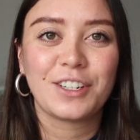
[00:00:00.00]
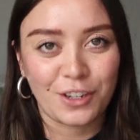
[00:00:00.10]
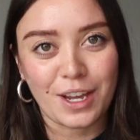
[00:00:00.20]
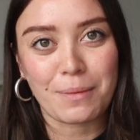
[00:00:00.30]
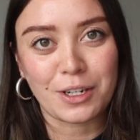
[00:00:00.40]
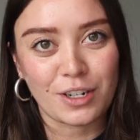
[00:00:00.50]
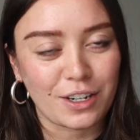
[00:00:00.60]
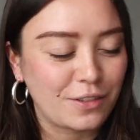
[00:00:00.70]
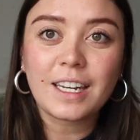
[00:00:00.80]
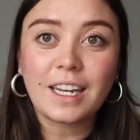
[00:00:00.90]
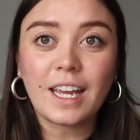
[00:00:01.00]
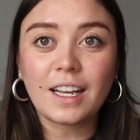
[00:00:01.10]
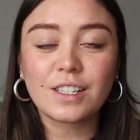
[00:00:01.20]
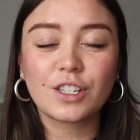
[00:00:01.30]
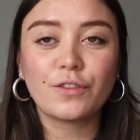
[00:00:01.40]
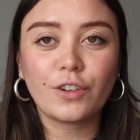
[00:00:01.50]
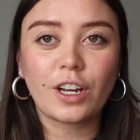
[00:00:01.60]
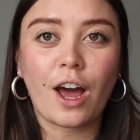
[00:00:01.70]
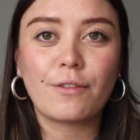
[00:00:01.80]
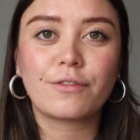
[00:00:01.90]
You get my drift. Next, for
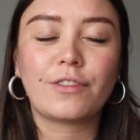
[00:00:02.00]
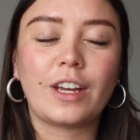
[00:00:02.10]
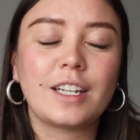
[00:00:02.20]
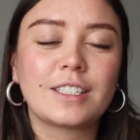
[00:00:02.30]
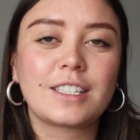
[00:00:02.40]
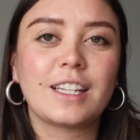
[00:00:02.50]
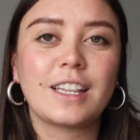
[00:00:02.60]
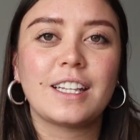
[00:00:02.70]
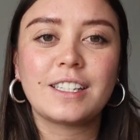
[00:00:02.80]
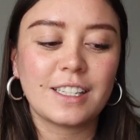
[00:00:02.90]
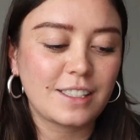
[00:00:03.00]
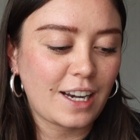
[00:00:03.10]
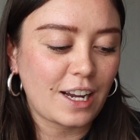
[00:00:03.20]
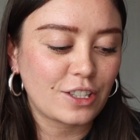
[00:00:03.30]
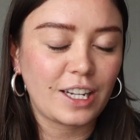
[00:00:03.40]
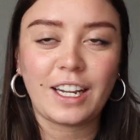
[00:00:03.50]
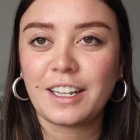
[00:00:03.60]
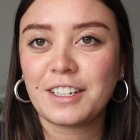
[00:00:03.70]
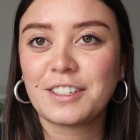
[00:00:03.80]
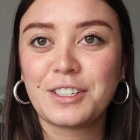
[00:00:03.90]
comfort, this isn't actually
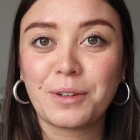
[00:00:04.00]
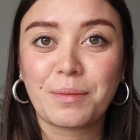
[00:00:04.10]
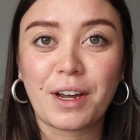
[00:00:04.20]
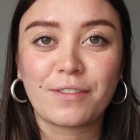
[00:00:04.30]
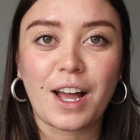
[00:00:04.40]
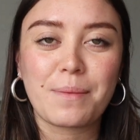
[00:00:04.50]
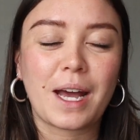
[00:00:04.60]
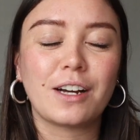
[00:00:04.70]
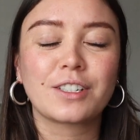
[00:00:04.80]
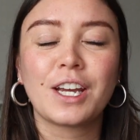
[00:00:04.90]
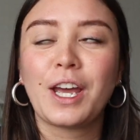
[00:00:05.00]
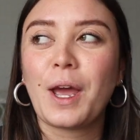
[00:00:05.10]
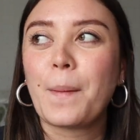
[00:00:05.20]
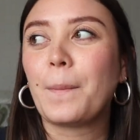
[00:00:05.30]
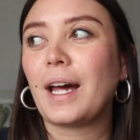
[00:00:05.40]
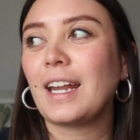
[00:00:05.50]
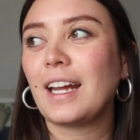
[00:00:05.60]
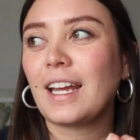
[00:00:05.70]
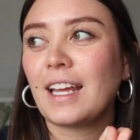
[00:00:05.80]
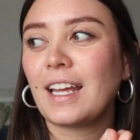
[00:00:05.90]
anything to do with my flight pouch, but
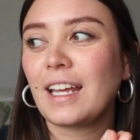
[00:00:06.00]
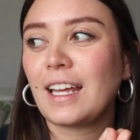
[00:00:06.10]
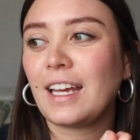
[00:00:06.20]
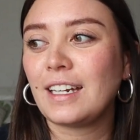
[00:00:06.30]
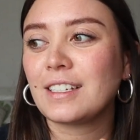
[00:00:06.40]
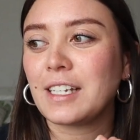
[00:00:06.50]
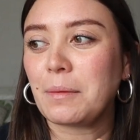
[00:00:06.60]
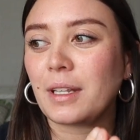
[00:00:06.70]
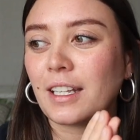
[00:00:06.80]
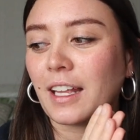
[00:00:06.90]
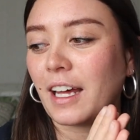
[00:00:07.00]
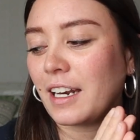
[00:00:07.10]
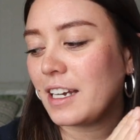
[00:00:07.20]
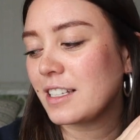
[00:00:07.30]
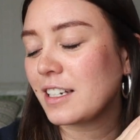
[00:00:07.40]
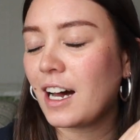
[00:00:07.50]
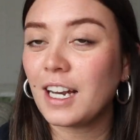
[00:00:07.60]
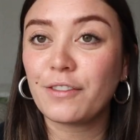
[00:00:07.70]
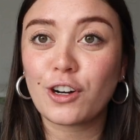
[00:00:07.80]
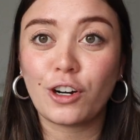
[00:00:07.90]
it is something that is
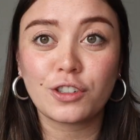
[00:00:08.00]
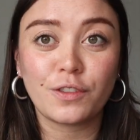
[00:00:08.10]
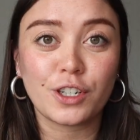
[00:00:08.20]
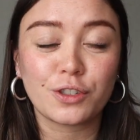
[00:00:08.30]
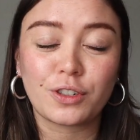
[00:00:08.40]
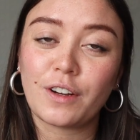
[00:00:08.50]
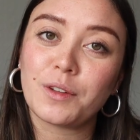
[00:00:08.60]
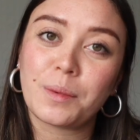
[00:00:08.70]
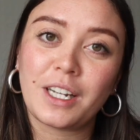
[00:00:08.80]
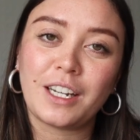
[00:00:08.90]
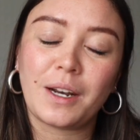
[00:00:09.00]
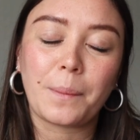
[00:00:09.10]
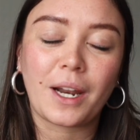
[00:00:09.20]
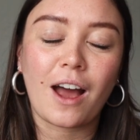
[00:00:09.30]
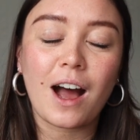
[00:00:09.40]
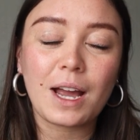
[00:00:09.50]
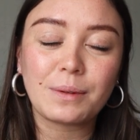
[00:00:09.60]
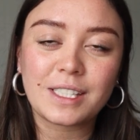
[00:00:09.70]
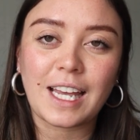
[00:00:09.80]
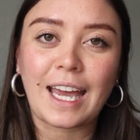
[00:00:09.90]
kind of a controversial travel opinion, but I
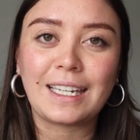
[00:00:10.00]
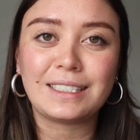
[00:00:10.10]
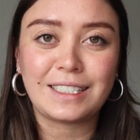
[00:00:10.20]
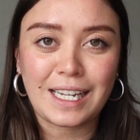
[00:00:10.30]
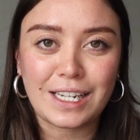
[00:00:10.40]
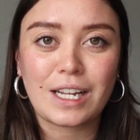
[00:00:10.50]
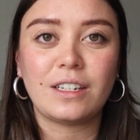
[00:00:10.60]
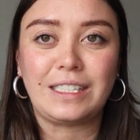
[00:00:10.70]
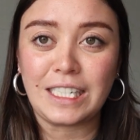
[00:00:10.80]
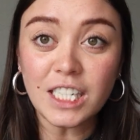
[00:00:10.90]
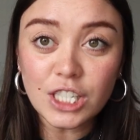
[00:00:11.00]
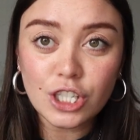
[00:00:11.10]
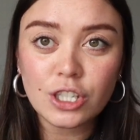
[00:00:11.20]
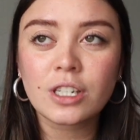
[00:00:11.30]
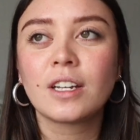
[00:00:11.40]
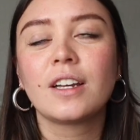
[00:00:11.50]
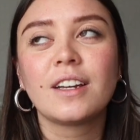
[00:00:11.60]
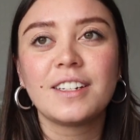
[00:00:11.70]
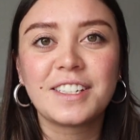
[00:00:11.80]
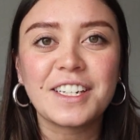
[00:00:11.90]
would say ditch
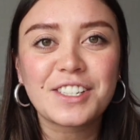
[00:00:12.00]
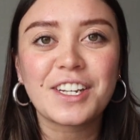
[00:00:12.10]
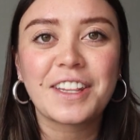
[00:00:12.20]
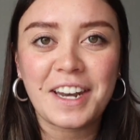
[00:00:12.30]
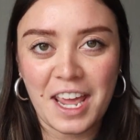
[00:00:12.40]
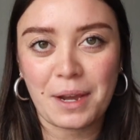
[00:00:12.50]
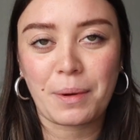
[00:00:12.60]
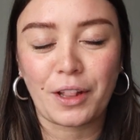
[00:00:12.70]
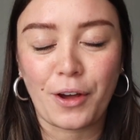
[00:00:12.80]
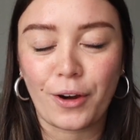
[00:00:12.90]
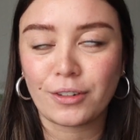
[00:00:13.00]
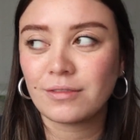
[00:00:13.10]
the neck pillow.